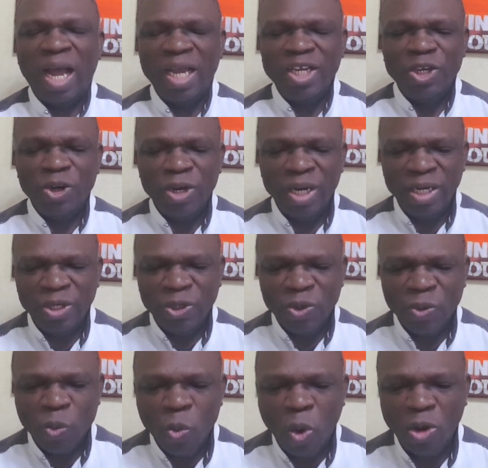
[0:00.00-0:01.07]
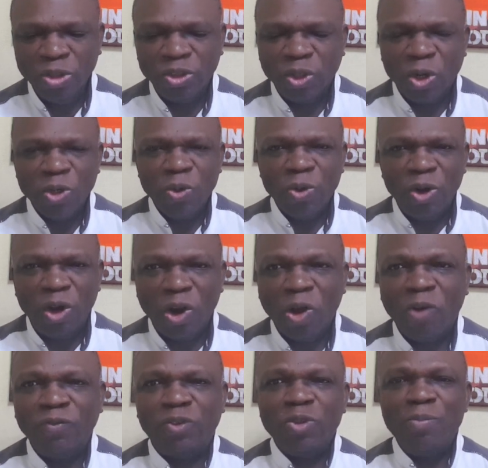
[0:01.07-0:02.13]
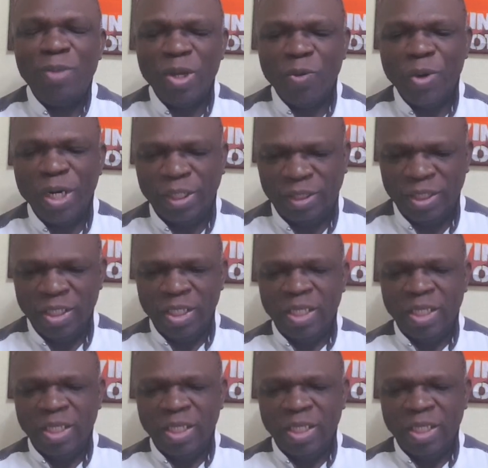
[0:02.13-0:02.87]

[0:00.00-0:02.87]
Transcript: want or you love to be with.